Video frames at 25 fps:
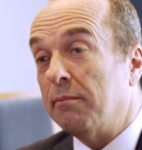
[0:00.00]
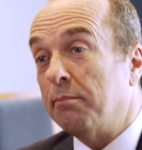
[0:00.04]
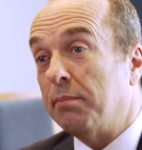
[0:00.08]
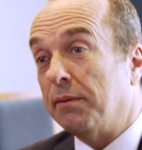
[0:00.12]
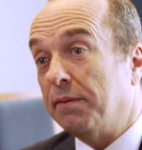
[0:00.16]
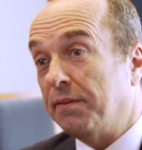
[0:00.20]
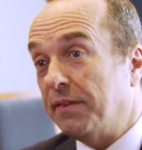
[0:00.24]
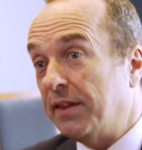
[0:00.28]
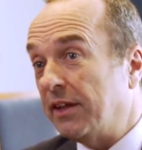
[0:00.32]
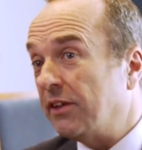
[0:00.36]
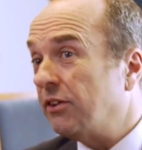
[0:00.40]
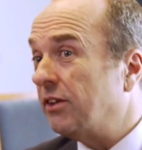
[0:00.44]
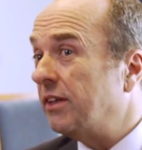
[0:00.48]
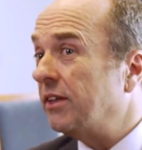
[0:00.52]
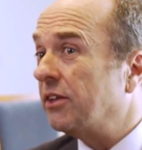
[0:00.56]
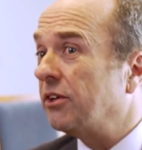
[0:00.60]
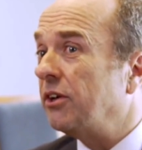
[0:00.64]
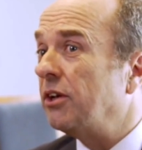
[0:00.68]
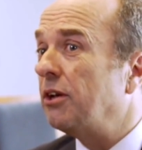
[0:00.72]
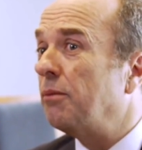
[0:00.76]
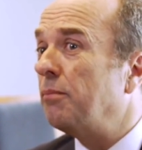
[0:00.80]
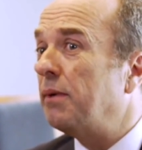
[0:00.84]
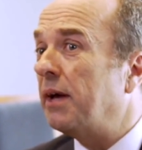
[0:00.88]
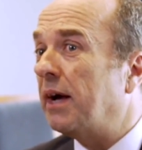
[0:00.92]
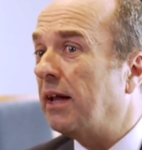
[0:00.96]
but this is
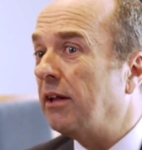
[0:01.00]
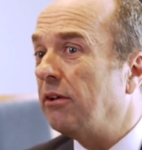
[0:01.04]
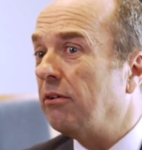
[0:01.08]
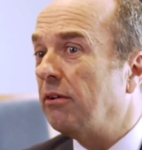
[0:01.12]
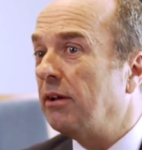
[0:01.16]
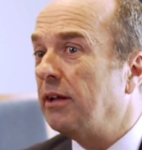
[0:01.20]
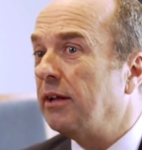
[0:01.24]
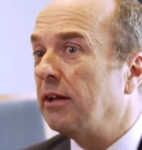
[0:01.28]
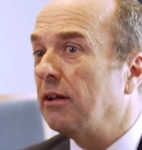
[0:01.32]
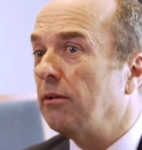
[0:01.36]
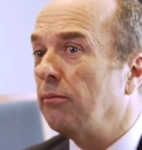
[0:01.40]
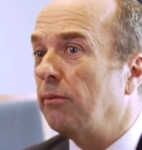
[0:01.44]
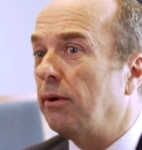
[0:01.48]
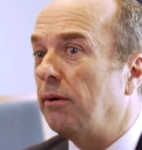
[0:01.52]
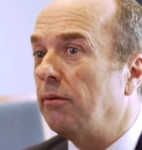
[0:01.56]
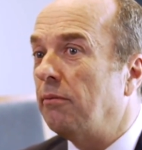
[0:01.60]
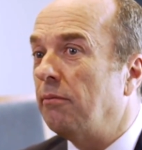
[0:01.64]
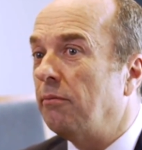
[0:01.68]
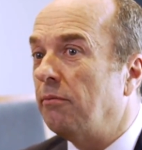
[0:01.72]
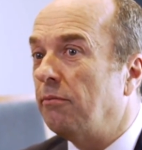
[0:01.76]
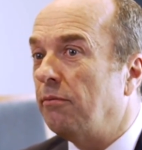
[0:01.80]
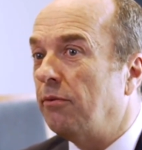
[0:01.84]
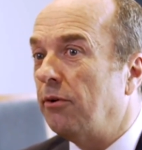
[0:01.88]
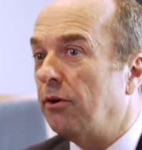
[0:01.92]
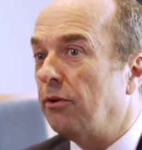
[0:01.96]
going to meander a little bit
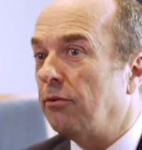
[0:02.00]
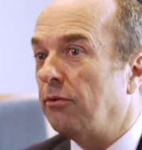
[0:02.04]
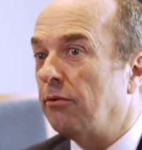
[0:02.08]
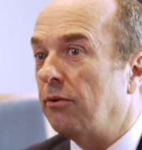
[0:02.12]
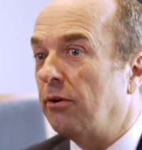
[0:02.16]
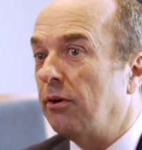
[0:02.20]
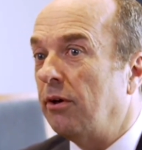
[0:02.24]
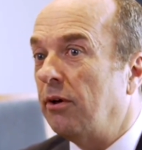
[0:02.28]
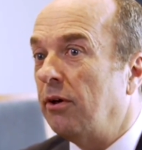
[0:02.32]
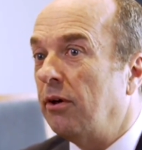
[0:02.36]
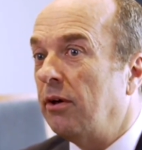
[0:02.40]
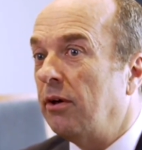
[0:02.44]
further